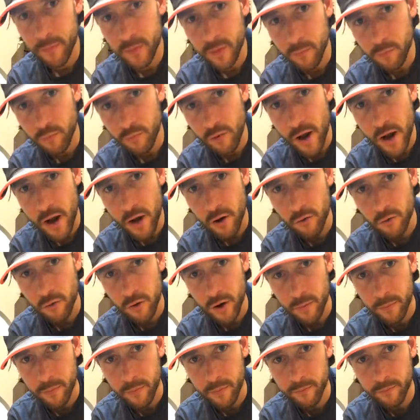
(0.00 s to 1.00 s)
prayer
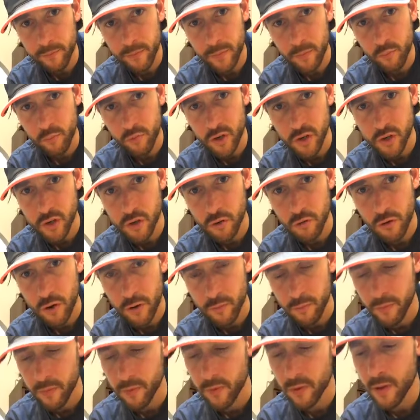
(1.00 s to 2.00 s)
grip, preacher
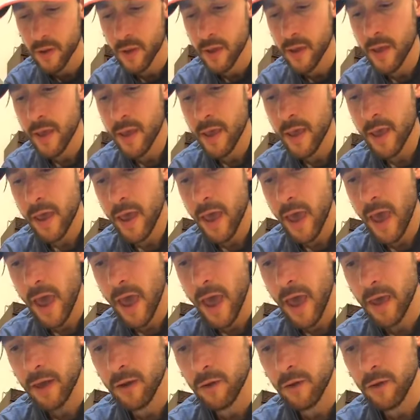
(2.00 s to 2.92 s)
grip. And